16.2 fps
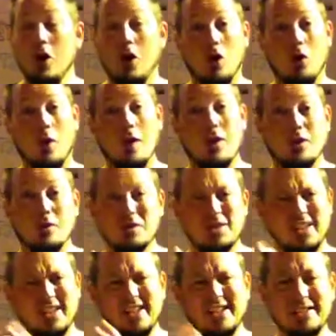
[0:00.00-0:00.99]
or whether it
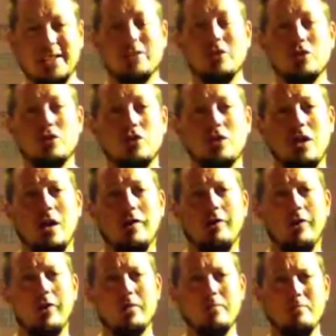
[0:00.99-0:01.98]
was the Caesar
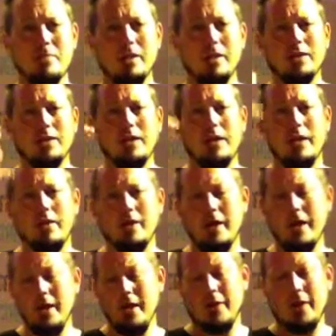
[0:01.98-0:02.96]
stuff and the military,